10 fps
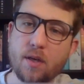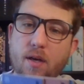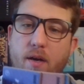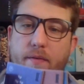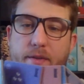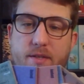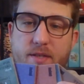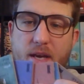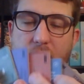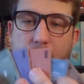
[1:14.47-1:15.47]
of the
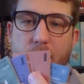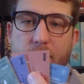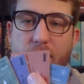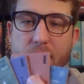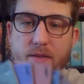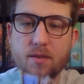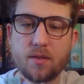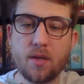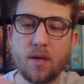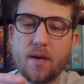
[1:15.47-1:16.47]
same events,
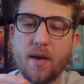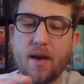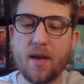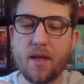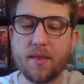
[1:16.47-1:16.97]
and